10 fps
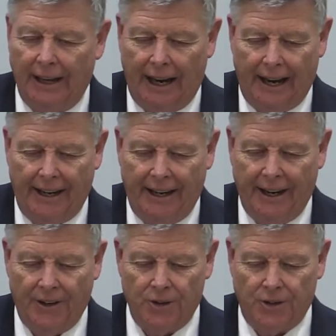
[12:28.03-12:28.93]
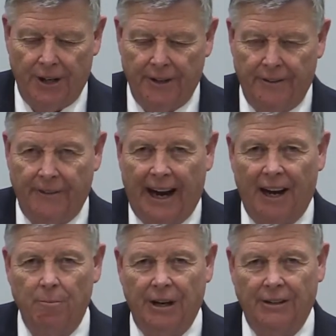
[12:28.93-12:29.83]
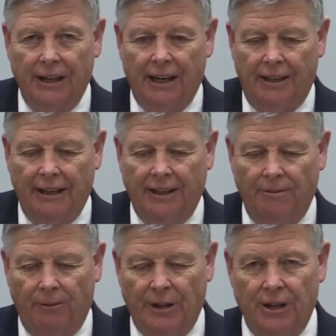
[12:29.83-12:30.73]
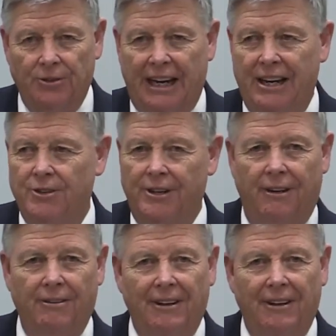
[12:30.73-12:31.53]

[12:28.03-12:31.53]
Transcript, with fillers: and he understood that, but uh, he, we just eased the,